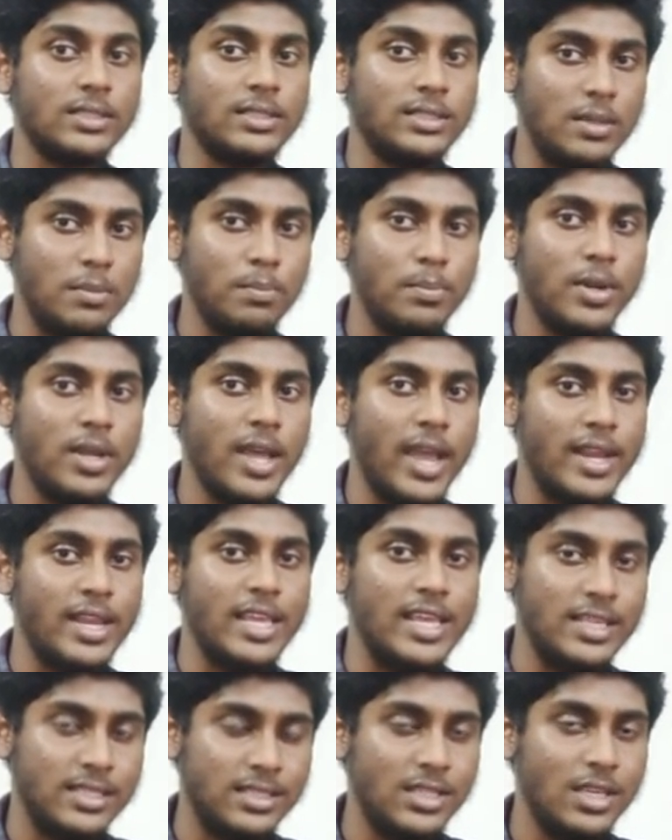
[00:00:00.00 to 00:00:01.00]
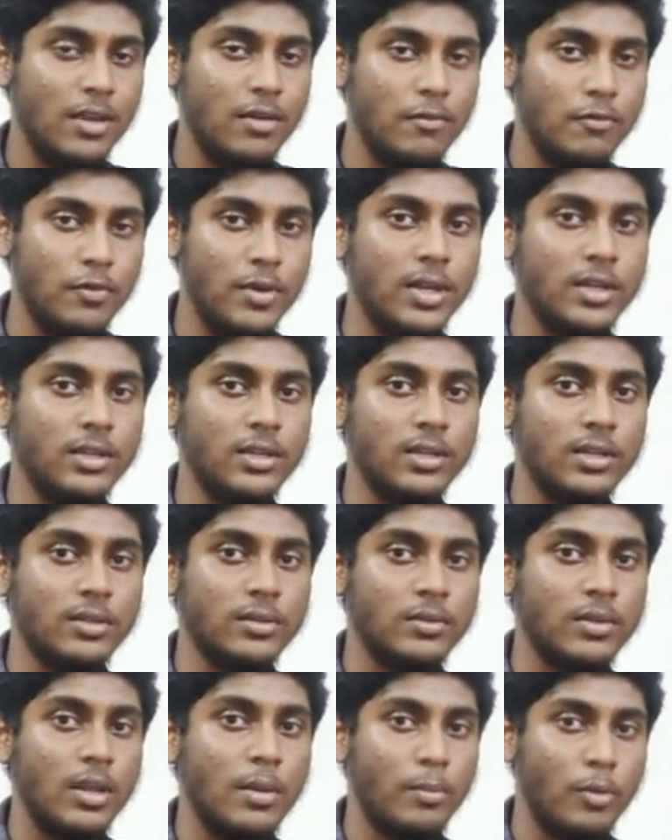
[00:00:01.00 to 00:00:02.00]
simpler and easier work
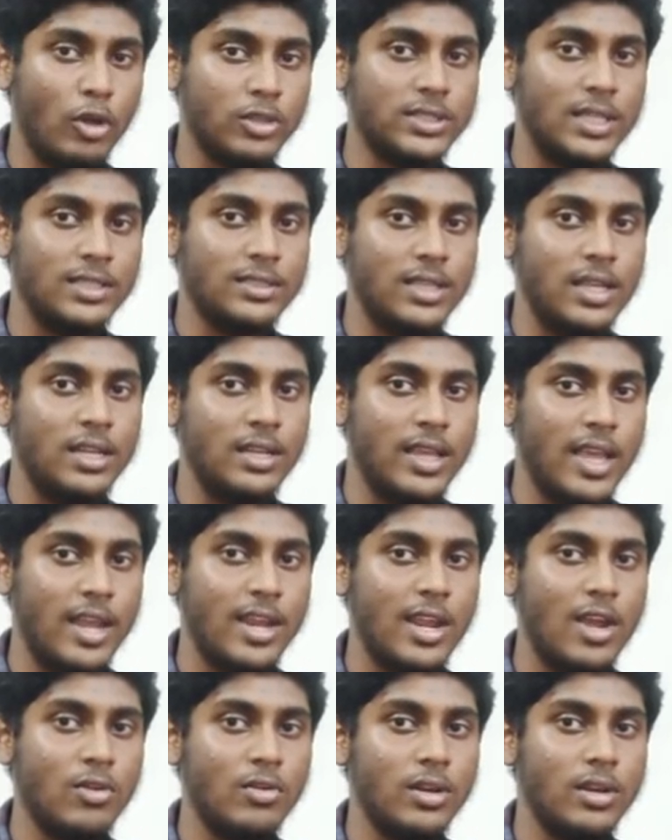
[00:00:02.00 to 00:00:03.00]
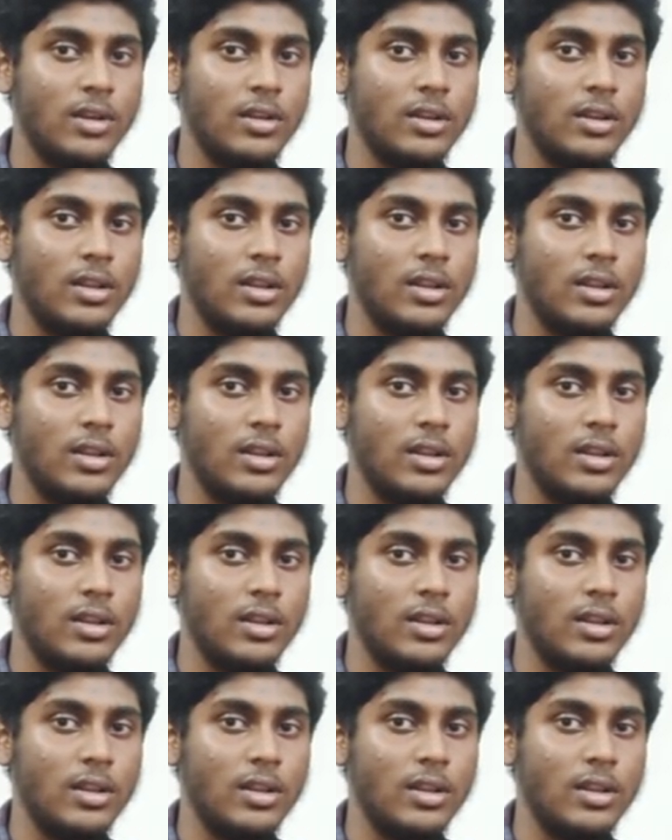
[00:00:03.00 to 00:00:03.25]
process in carry out